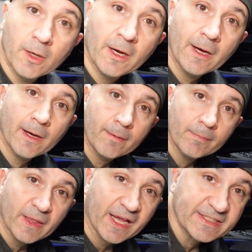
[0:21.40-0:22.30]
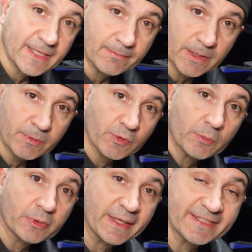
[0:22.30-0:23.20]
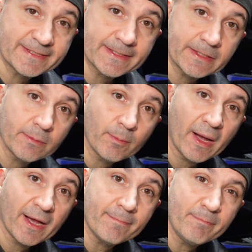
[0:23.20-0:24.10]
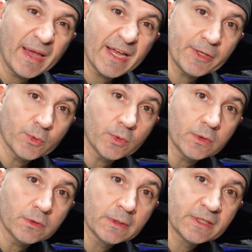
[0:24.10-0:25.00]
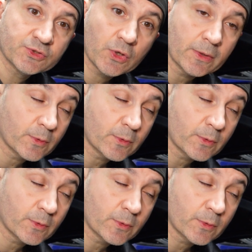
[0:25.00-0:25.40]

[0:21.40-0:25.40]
like I said, I'm going to be replacing my manual trunk